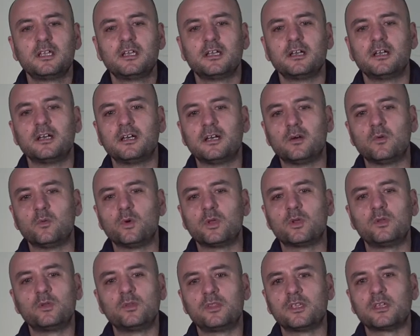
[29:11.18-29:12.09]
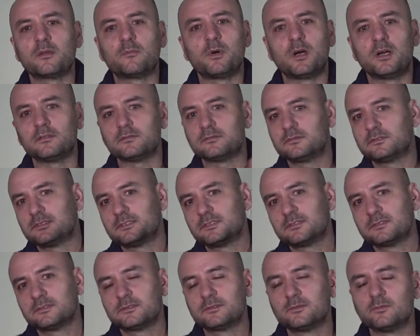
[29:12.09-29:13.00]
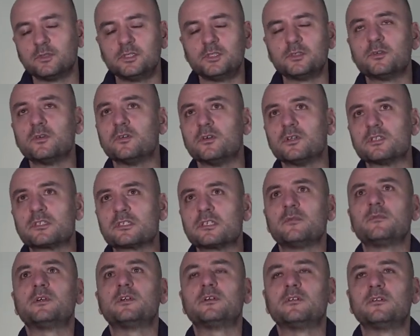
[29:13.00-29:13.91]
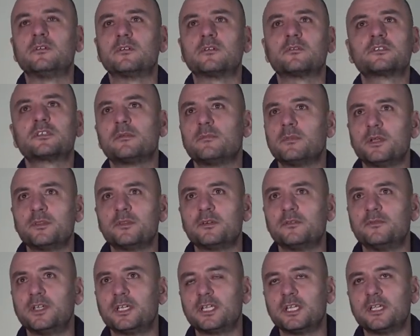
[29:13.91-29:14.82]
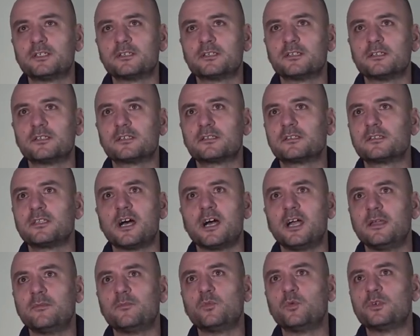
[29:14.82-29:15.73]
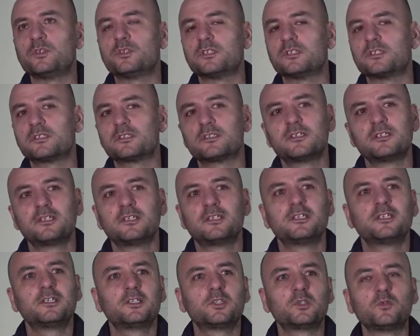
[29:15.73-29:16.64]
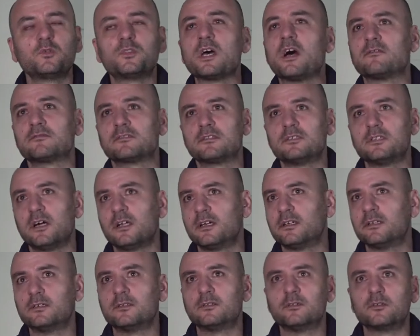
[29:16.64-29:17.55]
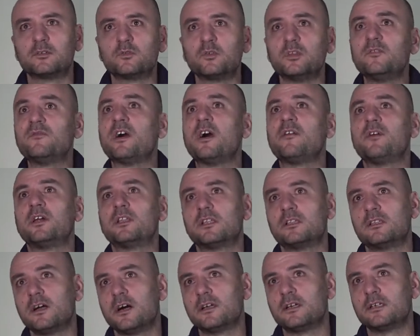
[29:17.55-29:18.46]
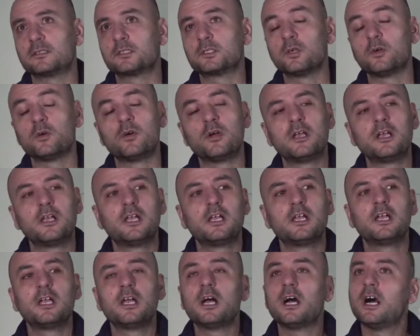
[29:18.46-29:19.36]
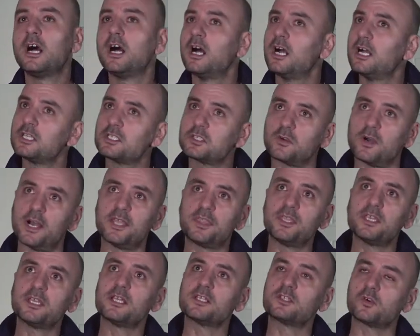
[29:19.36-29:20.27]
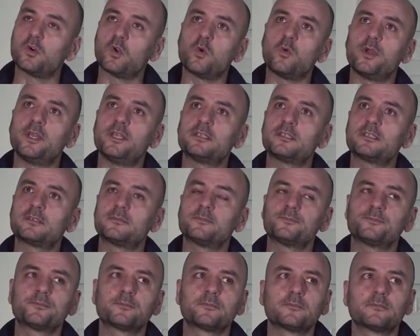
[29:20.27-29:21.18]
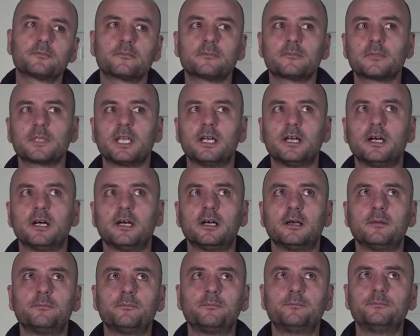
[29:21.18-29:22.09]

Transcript: uh, what do you think about when you go on summer or, or some other vacations time, which is two thousand dollar or twenty five hundred dollar? So, so I think it's always. Uh,